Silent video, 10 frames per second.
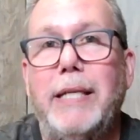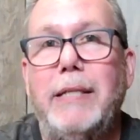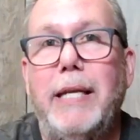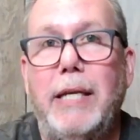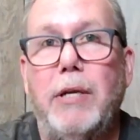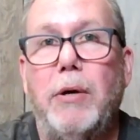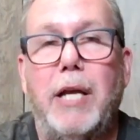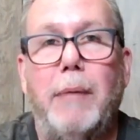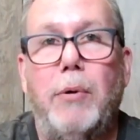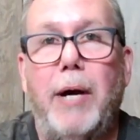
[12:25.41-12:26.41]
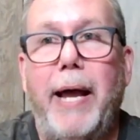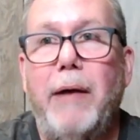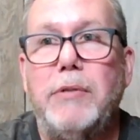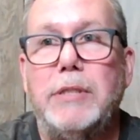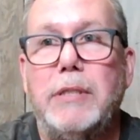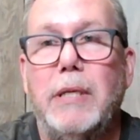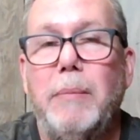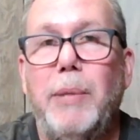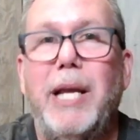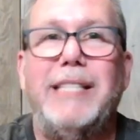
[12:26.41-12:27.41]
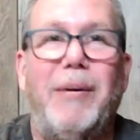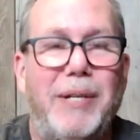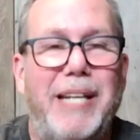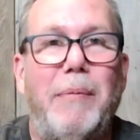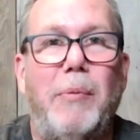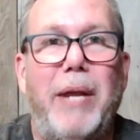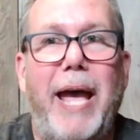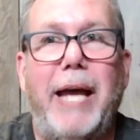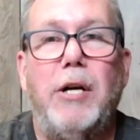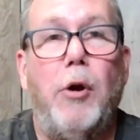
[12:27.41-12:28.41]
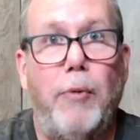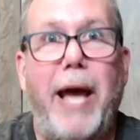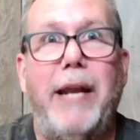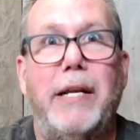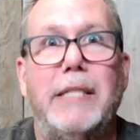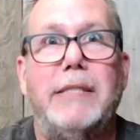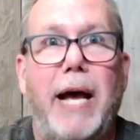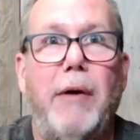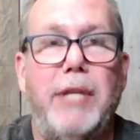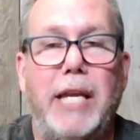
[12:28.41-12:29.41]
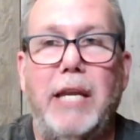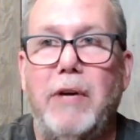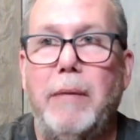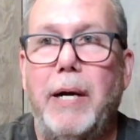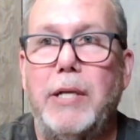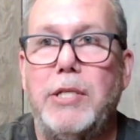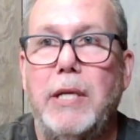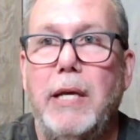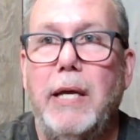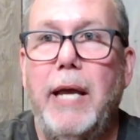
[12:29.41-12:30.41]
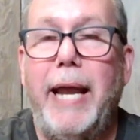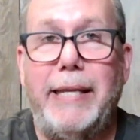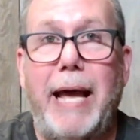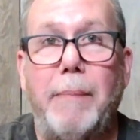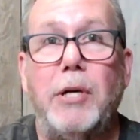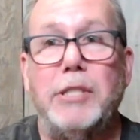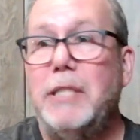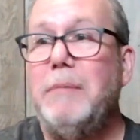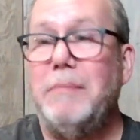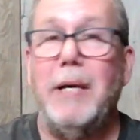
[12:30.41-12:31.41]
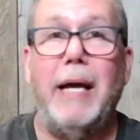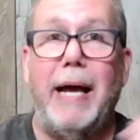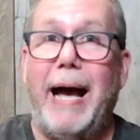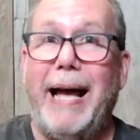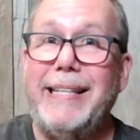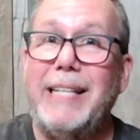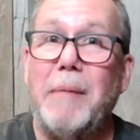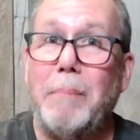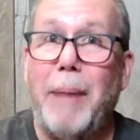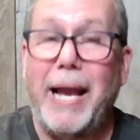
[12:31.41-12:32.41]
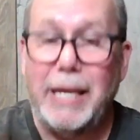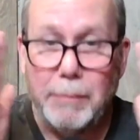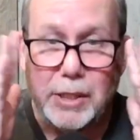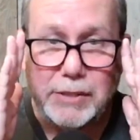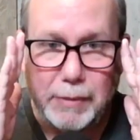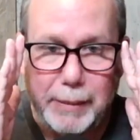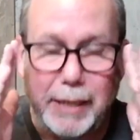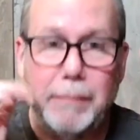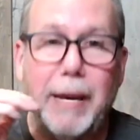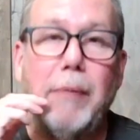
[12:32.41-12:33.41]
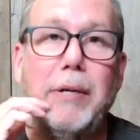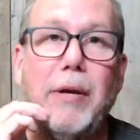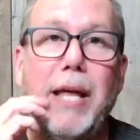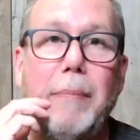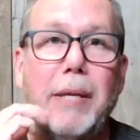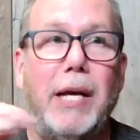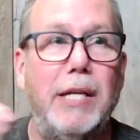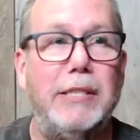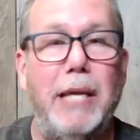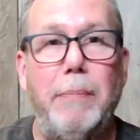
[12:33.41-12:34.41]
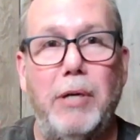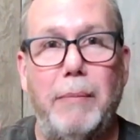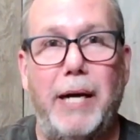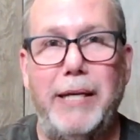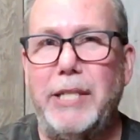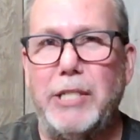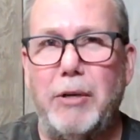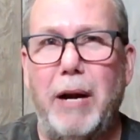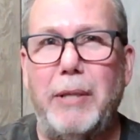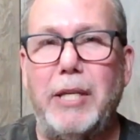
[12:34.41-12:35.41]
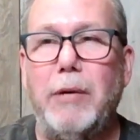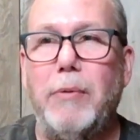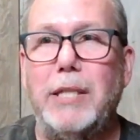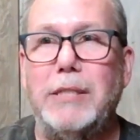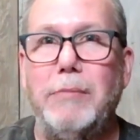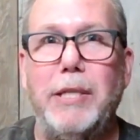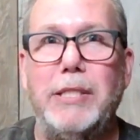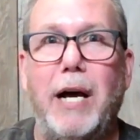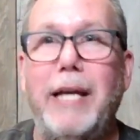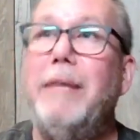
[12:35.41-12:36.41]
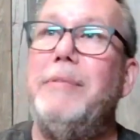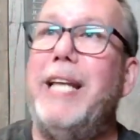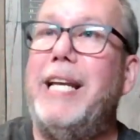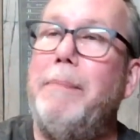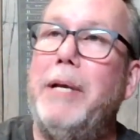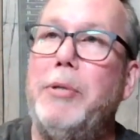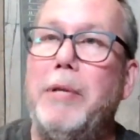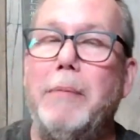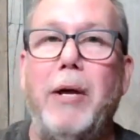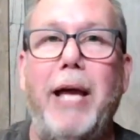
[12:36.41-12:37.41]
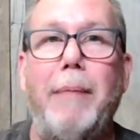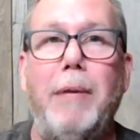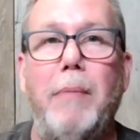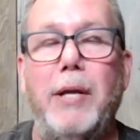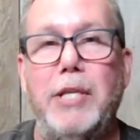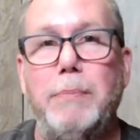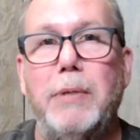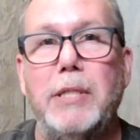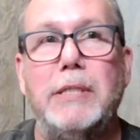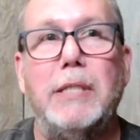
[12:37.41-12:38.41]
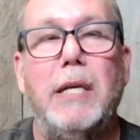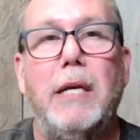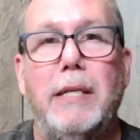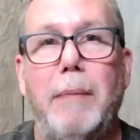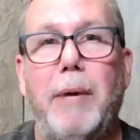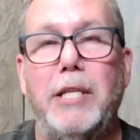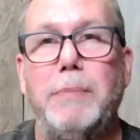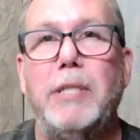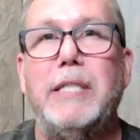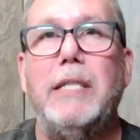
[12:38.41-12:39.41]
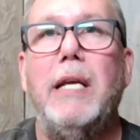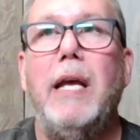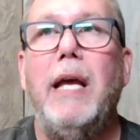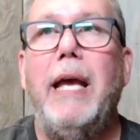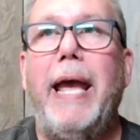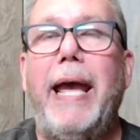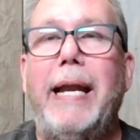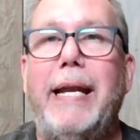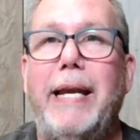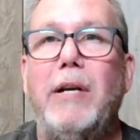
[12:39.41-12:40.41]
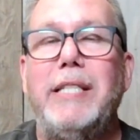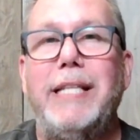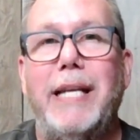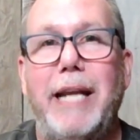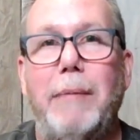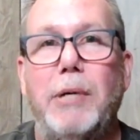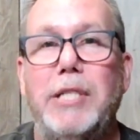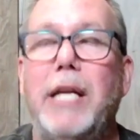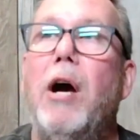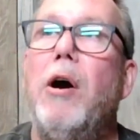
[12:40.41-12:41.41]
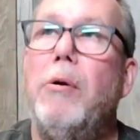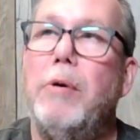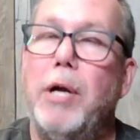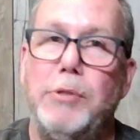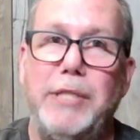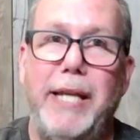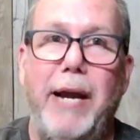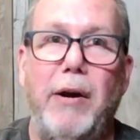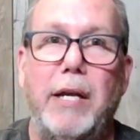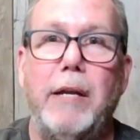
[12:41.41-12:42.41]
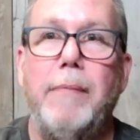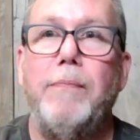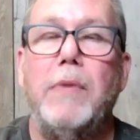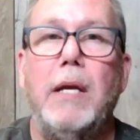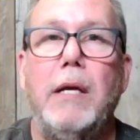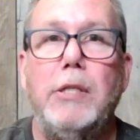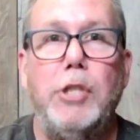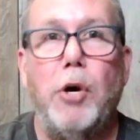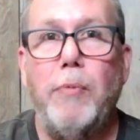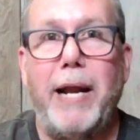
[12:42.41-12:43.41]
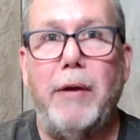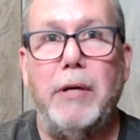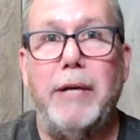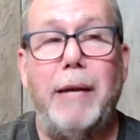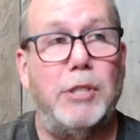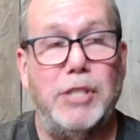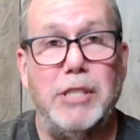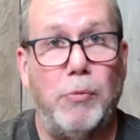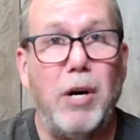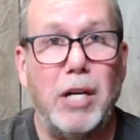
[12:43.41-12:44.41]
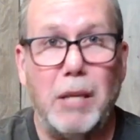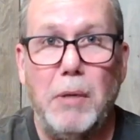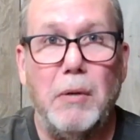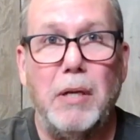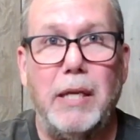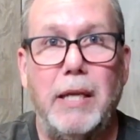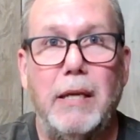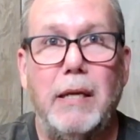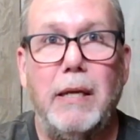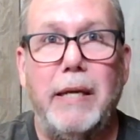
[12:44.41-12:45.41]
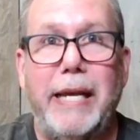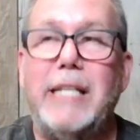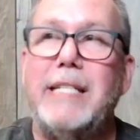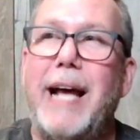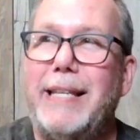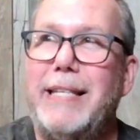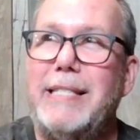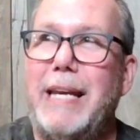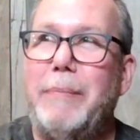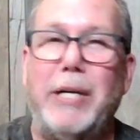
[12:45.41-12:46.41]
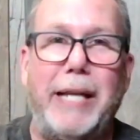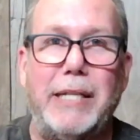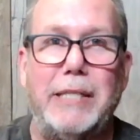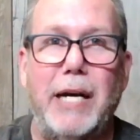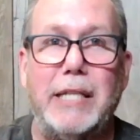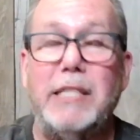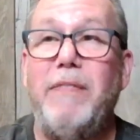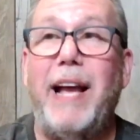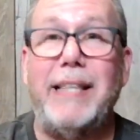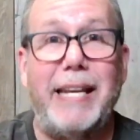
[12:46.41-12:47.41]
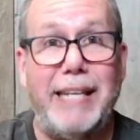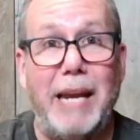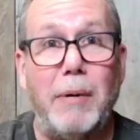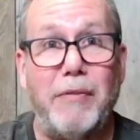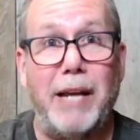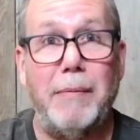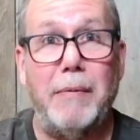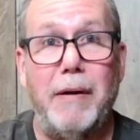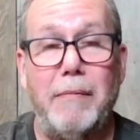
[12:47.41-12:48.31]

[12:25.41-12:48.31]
did he know to come to our house because that one neighbor we had ratted us out thank you very much and that person ended up buying books from him. How do we know that? Because they put him on Instagram, I think it was, and we saw him taking a picture with them all happy. bought these books. They bought these books, and and I guarantee that neighbor said, "Oh, go see Eric. Don't rat out your neighbors. Listen, we're a community. It is not this neighbor against us. In fact, that neighbor of, I,